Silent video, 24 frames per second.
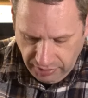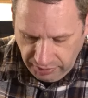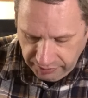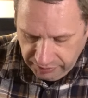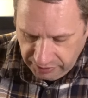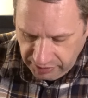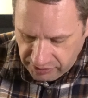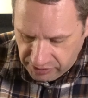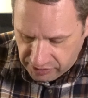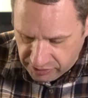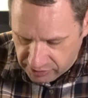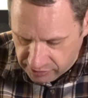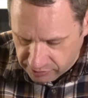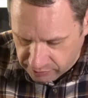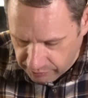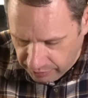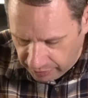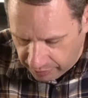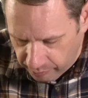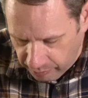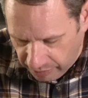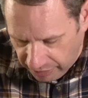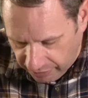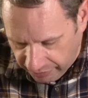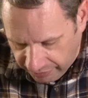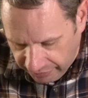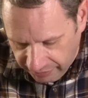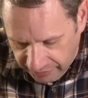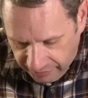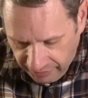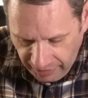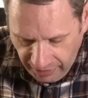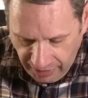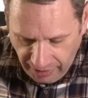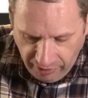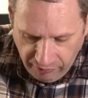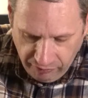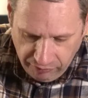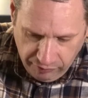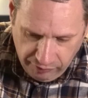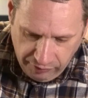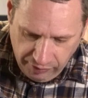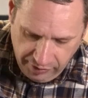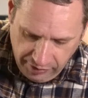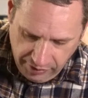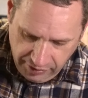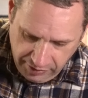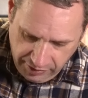this right about in
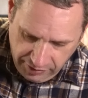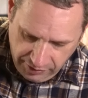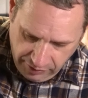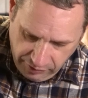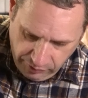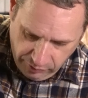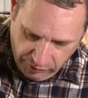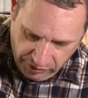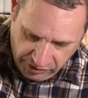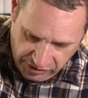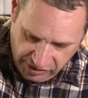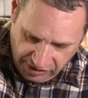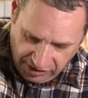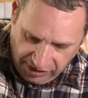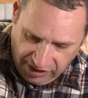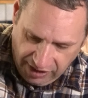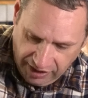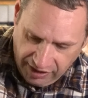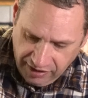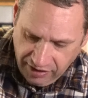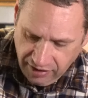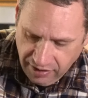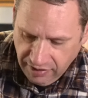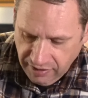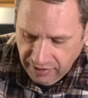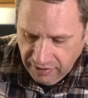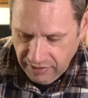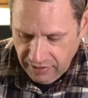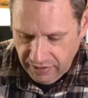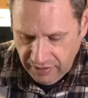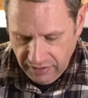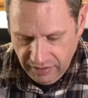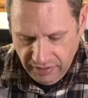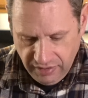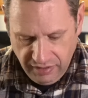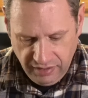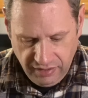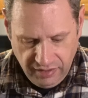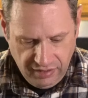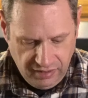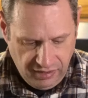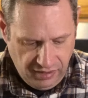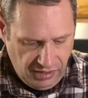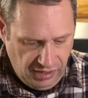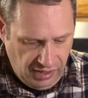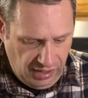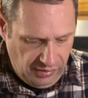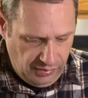half once again,
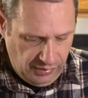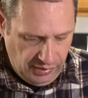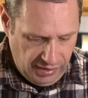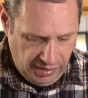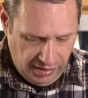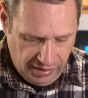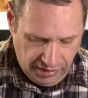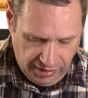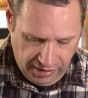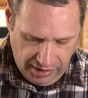and then in